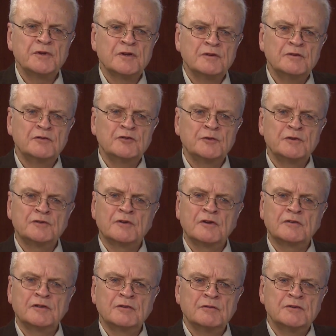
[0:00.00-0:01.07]
been a newsroom
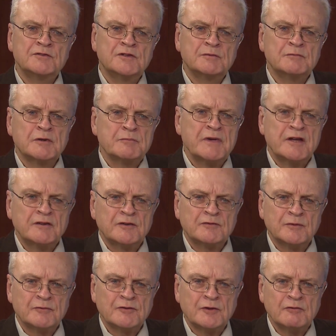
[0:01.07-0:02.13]
talking with Jim McManus
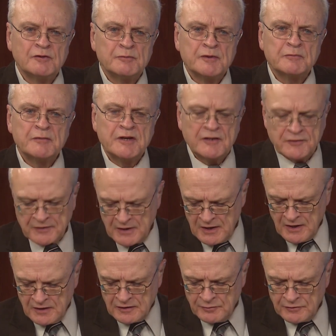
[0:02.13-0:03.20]
from Slovy McManus
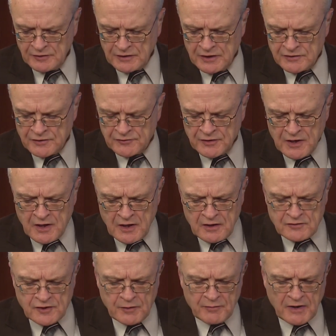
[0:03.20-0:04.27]
Communications.
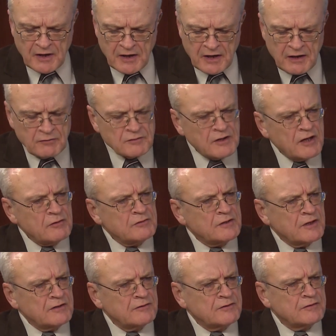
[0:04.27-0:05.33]
Jim, how
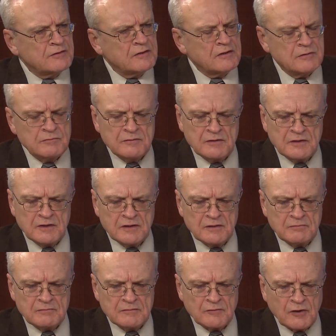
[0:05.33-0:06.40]
do
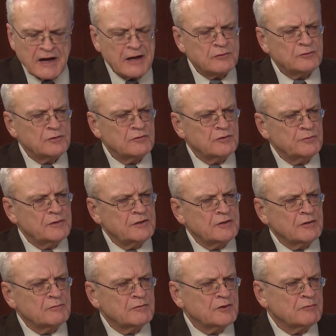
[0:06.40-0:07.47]
the
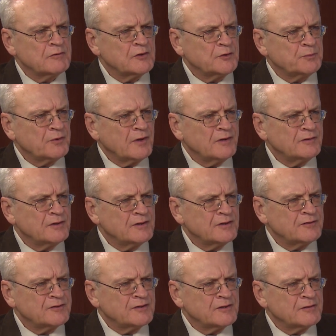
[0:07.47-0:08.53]
media respond to
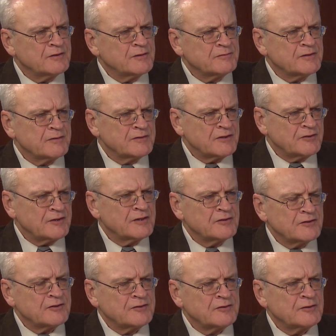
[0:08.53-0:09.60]
this if they see it
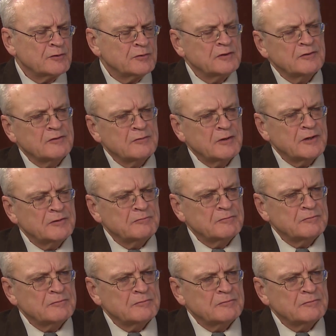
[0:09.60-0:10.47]
as a serious threat?